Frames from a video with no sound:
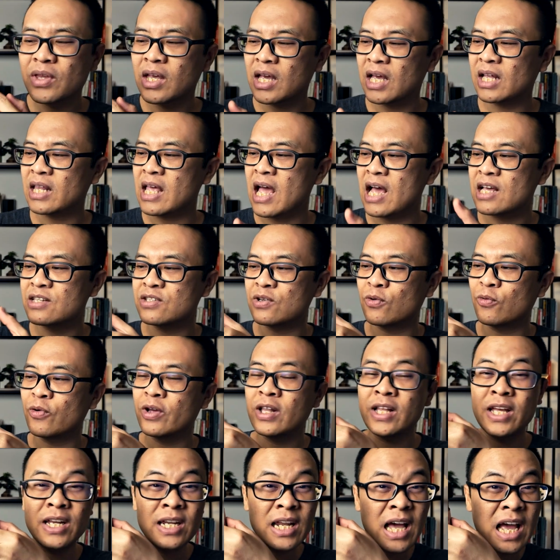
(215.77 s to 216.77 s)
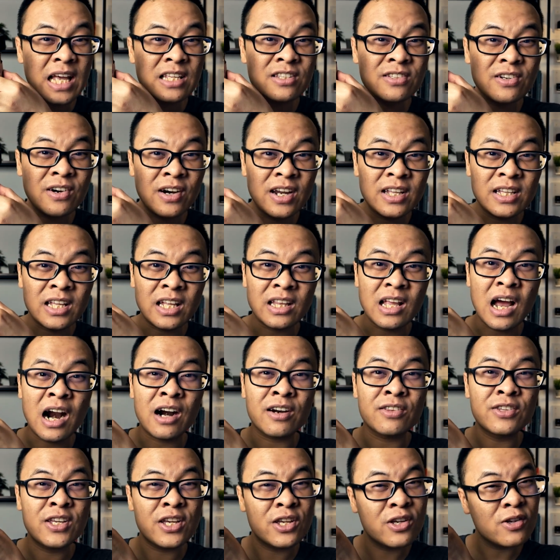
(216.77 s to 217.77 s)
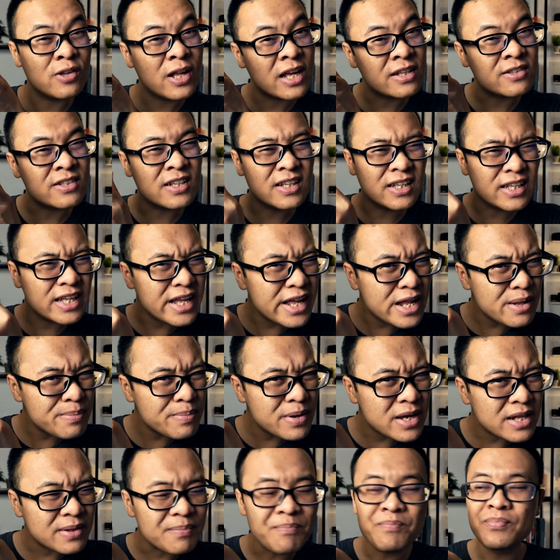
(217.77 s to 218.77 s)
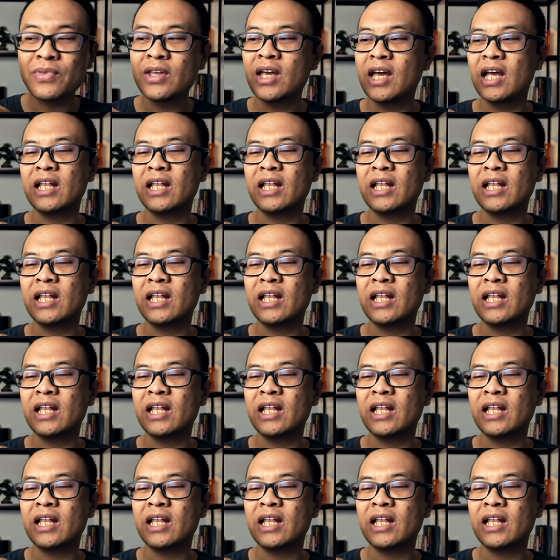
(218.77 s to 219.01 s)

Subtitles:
It has a really nice screen that articulates a little bit.